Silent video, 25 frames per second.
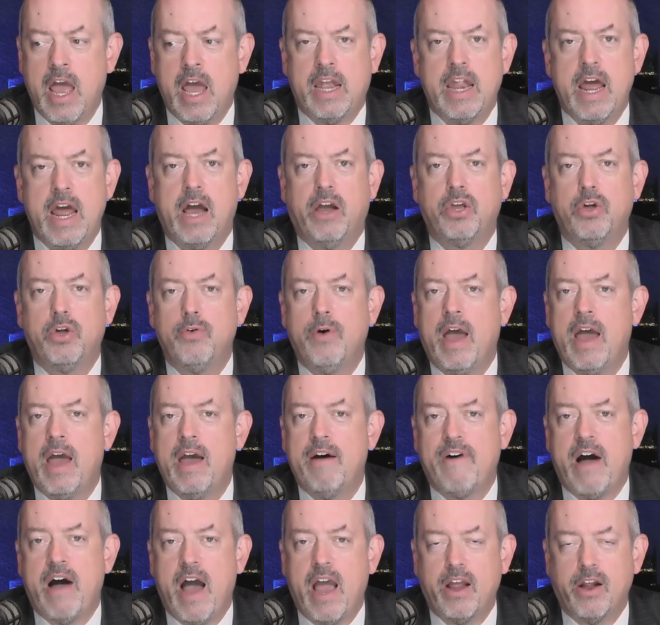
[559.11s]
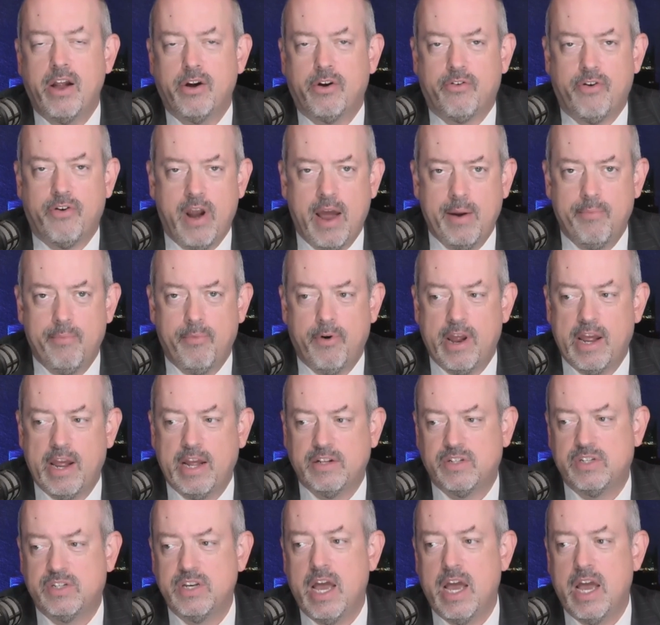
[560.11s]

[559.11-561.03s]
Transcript: Now you have higher crime rates.